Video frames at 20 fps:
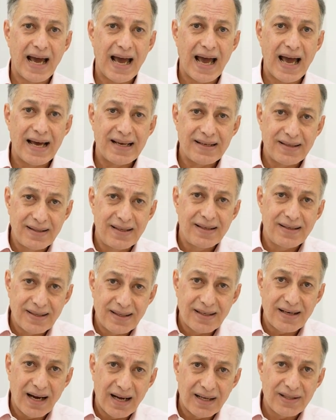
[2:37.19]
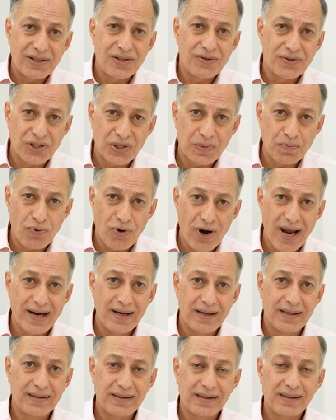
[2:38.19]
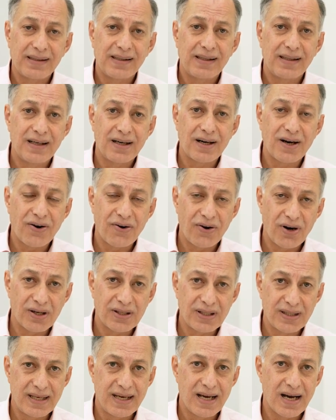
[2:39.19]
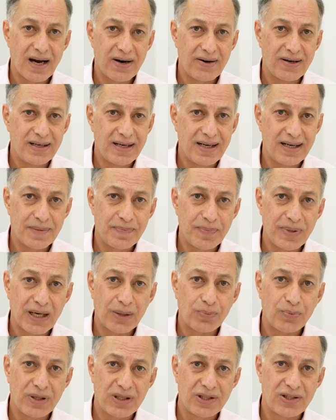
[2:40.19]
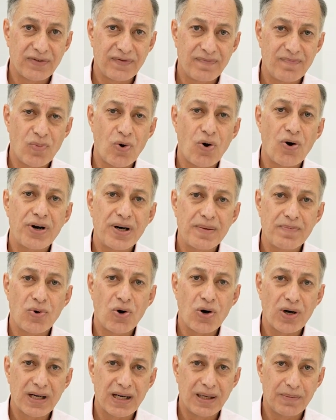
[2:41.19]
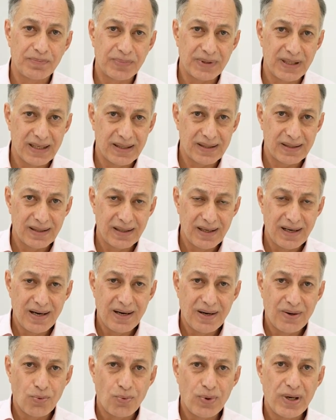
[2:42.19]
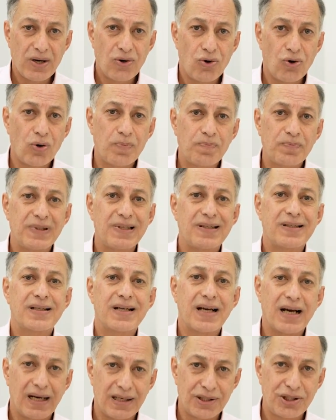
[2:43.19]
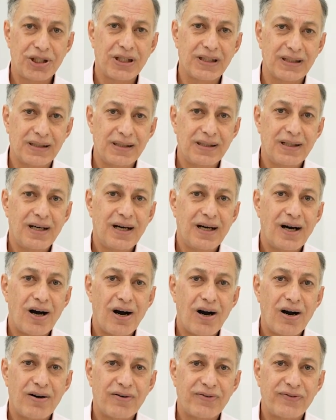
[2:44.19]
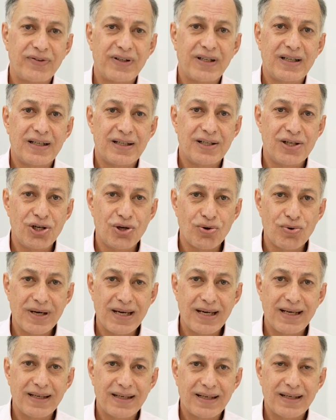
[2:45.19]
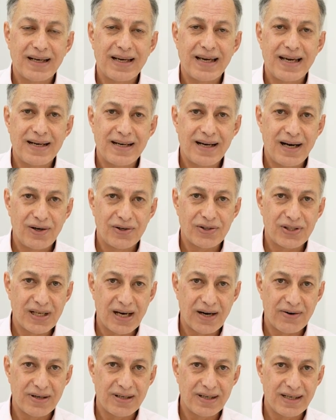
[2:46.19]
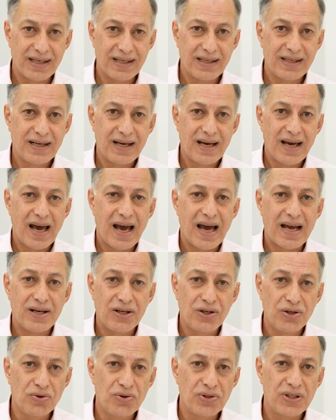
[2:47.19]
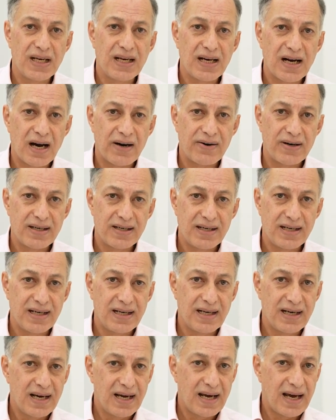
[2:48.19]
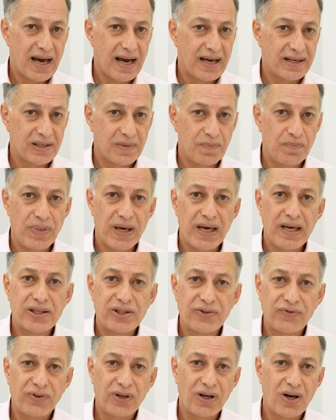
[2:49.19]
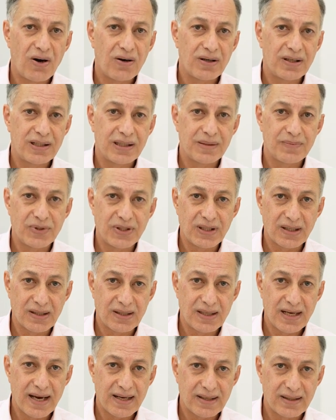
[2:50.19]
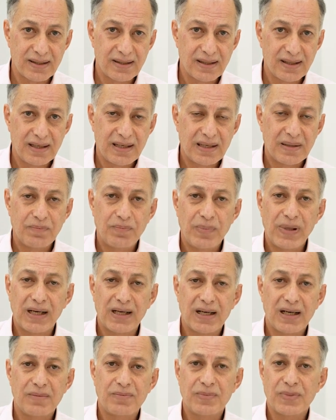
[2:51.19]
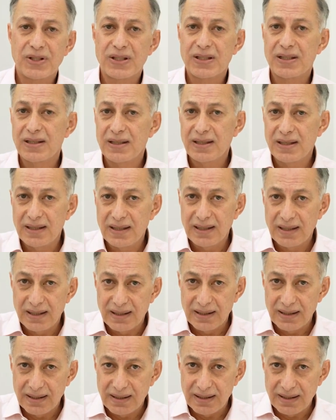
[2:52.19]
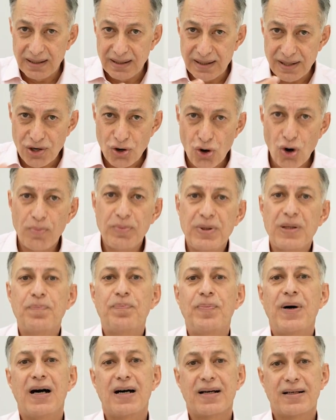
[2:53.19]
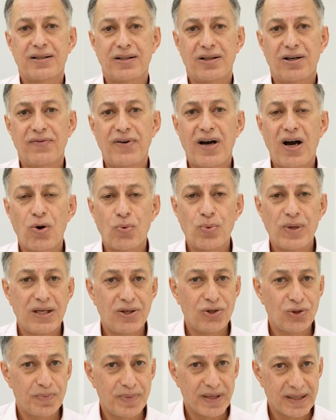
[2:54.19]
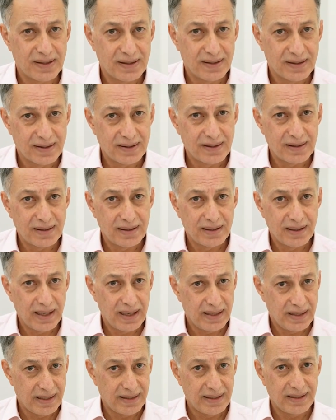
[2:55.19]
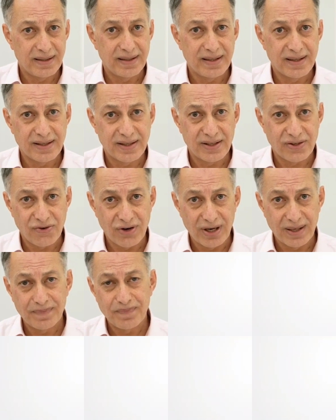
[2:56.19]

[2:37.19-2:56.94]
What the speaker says: As this starts to spread across the R&D departments of more and more companies, we hope this culture of doing in-house R&D and using R&D as a base for long-term success becomes a normal part of how we do business in industry.